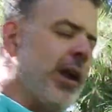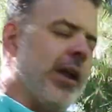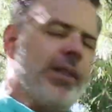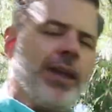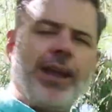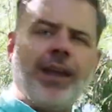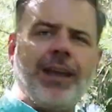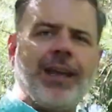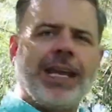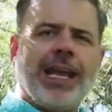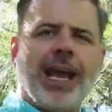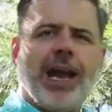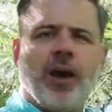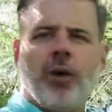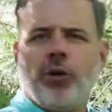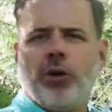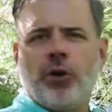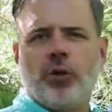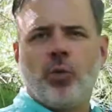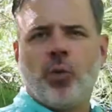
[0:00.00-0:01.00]
they
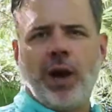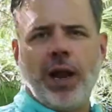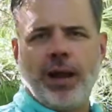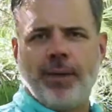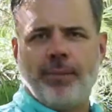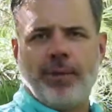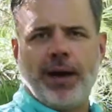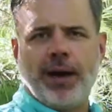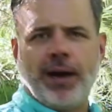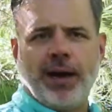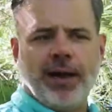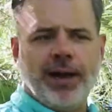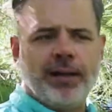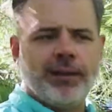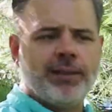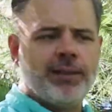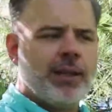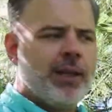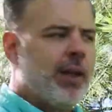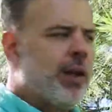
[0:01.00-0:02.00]
encountered white
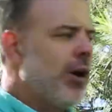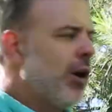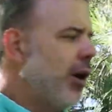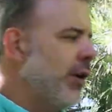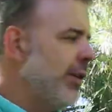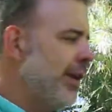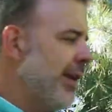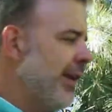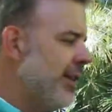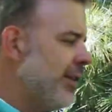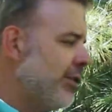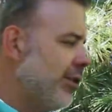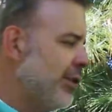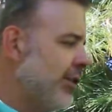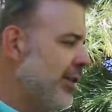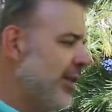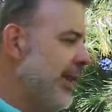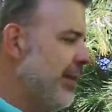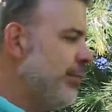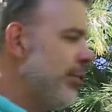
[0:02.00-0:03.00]
pines on the eastern
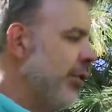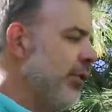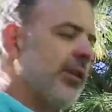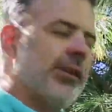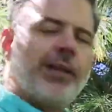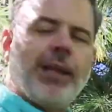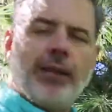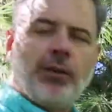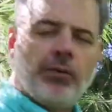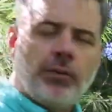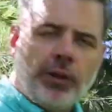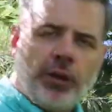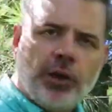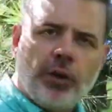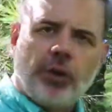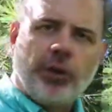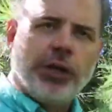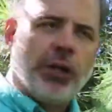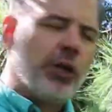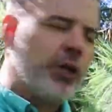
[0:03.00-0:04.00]
seaboard that they
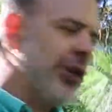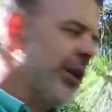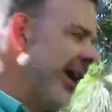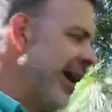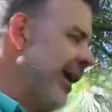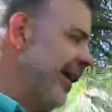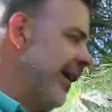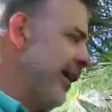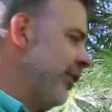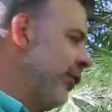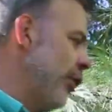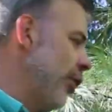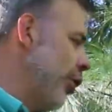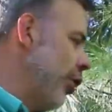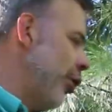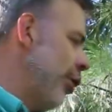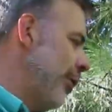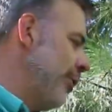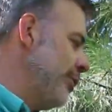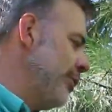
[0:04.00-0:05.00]
literally could not get their
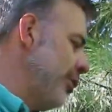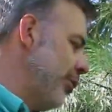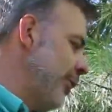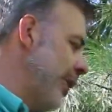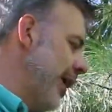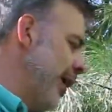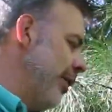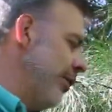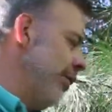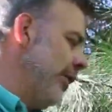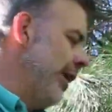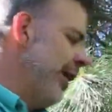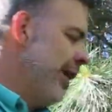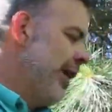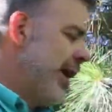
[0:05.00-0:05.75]
arms around.